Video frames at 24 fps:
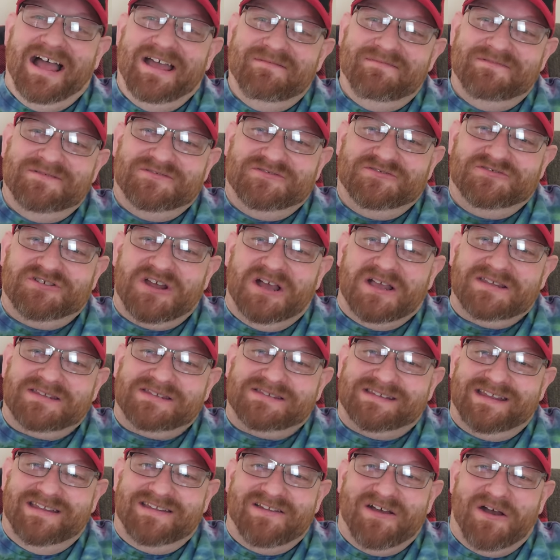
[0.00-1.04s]
I'm
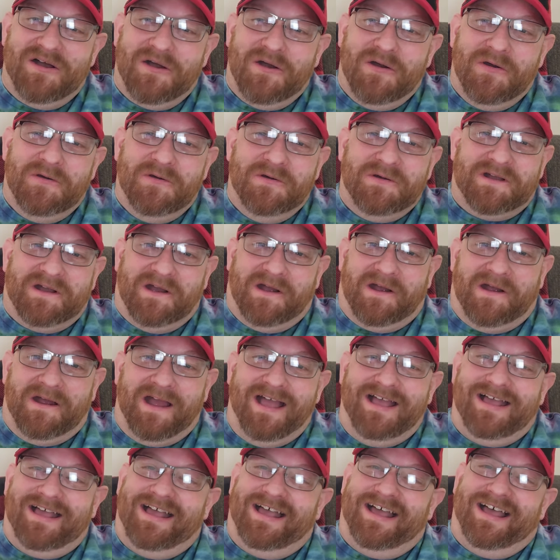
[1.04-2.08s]
just an ogre.